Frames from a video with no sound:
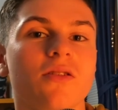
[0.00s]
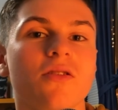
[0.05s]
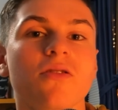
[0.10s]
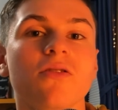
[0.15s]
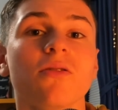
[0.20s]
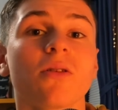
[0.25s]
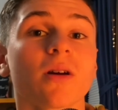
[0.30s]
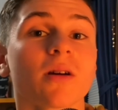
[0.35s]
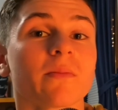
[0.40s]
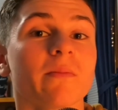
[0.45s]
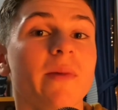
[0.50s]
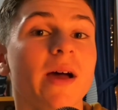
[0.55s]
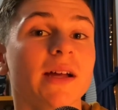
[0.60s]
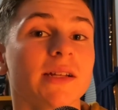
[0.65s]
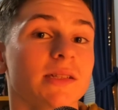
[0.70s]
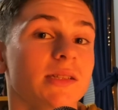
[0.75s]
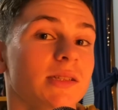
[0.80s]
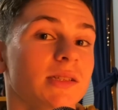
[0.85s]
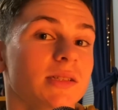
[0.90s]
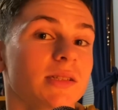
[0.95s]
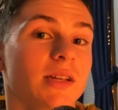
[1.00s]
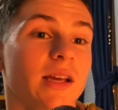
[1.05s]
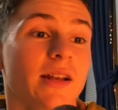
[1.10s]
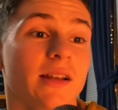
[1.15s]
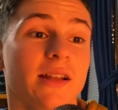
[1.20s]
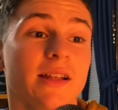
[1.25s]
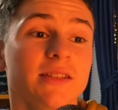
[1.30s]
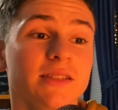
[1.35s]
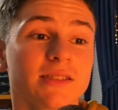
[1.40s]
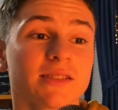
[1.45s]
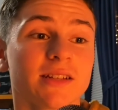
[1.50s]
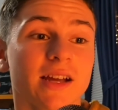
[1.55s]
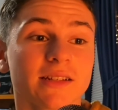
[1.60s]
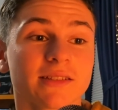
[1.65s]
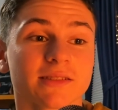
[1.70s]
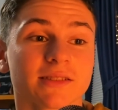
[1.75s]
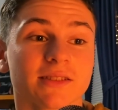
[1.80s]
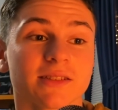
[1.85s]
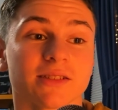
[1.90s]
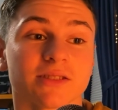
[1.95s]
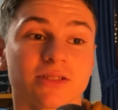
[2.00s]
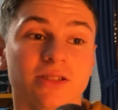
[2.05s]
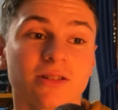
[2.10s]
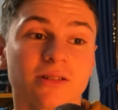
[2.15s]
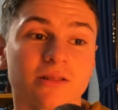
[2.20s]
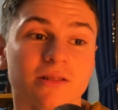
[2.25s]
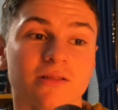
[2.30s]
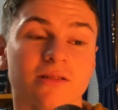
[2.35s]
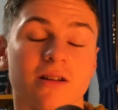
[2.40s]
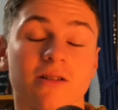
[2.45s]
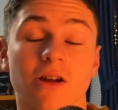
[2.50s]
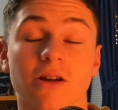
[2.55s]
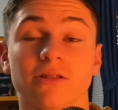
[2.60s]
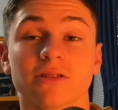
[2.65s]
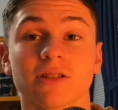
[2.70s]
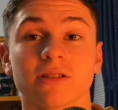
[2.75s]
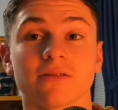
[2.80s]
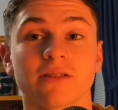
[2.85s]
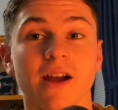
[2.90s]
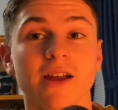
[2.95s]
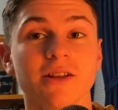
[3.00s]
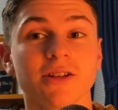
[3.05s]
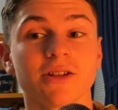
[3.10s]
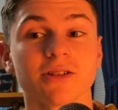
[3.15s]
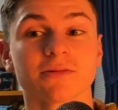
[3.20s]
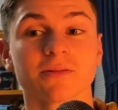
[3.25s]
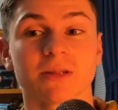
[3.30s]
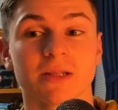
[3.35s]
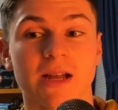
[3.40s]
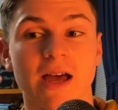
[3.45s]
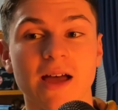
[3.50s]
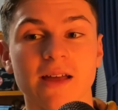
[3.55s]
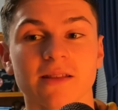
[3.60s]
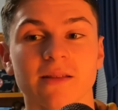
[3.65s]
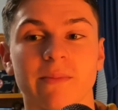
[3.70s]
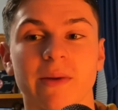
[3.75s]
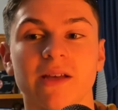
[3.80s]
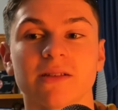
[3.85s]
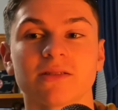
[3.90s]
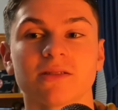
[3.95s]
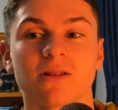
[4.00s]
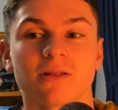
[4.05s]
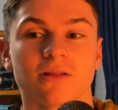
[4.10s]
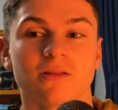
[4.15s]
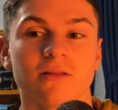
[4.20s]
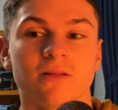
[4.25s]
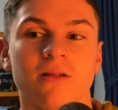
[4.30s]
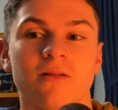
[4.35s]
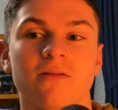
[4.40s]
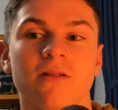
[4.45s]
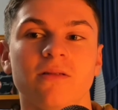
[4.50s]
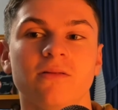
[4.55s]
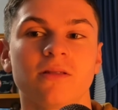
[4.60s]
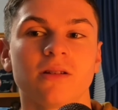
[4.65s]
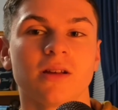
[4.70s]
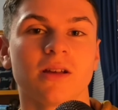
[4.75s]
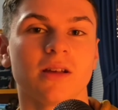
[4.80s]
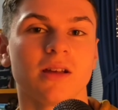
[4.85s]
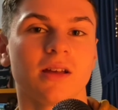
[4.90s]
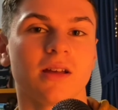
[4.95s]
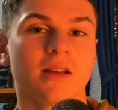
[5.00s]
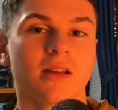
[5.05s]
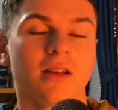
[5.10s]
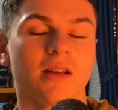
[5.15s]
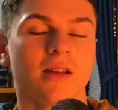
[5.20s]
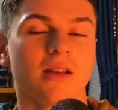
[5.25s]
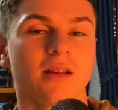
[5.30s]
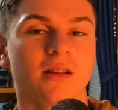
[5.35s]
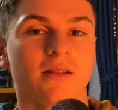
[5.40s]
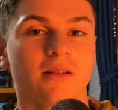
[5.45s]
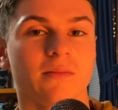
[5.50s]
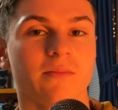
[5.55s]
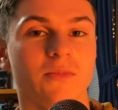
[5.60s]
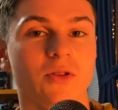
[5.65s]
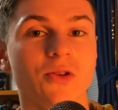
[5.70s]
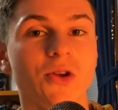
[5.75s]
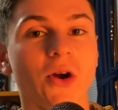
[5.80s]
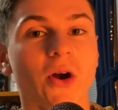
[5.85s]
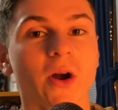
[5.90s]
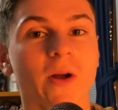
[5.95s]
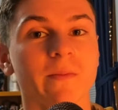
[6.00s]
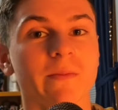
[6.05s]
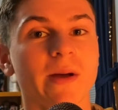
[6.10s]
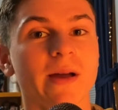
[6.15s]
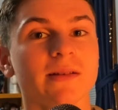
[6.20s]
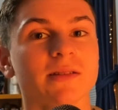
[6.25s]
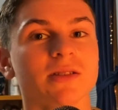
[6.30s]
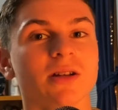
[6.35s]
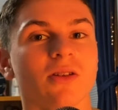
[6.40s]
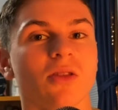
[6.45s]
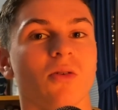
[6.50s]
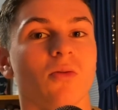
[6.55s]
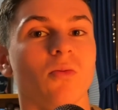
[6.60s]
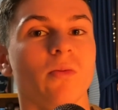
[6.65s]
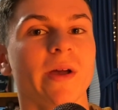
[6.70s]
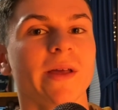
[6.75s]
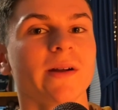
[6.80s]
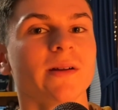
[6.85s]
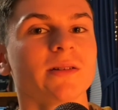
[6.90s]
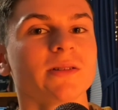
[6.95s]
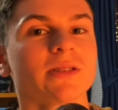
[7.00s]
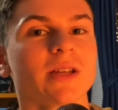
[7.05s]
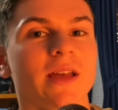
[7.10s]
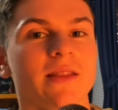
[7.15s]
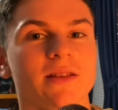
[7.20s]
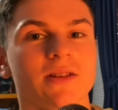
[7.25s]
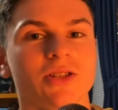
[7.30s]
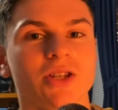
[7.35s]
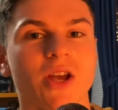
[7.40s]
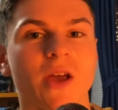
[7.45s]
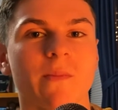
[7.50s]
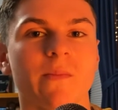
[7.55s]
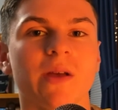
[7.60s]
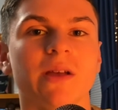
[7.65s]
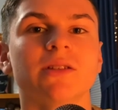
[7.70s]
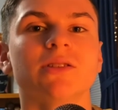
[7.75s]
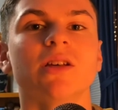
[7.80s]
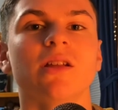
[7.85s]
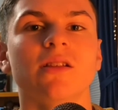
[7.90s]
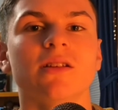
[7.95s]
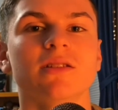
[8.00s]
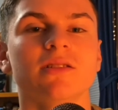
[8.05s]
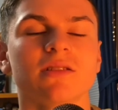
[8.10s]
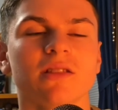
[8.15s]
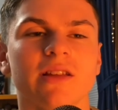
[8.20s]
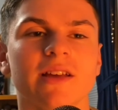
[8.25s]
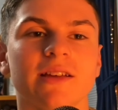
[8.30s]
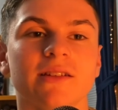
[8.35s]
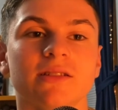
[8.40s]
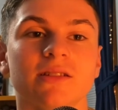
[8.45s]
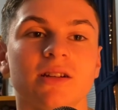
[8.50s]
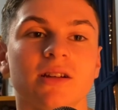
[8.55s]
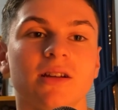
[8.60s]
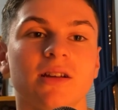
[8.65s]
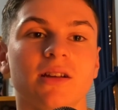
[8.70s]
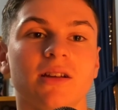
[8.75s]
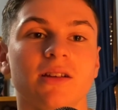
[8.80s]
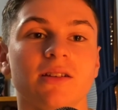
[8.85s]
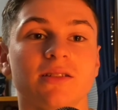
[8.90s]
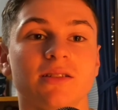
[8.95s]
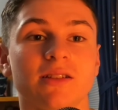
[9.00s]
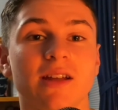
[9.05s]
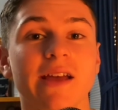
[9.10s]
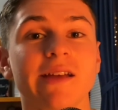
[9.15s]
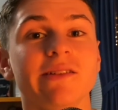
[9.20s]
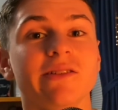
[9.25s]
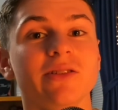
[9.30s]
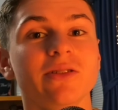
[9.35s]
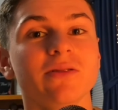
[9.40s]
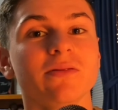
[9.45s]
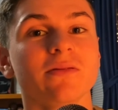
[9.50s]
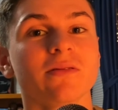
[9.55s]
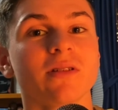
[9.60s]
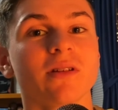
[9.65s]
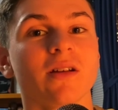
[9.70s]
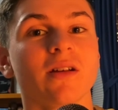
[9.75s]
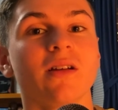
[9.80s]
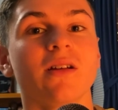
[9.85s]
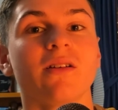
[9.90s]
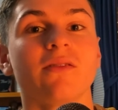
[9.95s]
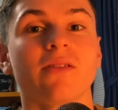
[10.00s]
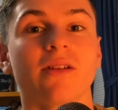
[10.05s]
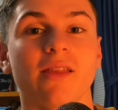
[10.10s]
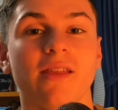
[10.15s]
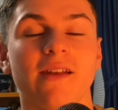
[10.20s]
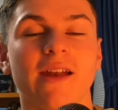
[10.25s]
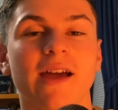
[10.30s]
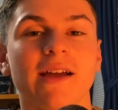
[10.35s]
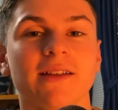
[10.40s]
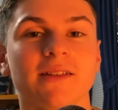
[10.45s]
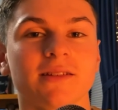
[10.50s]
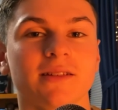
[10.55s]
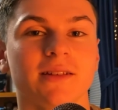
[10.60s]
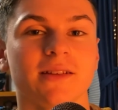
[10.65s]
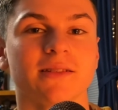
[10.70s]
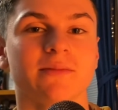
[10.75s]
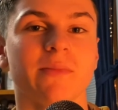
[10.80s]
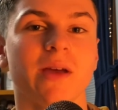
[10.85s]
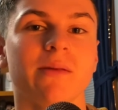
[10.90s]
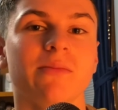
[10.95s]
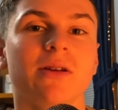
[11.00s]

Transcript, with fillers: New York Mets, and this is technically a circle logo, so the Rangers was not the best circle logo. New York Mets are the winners and the champions of this list. Stay tuned for the next list.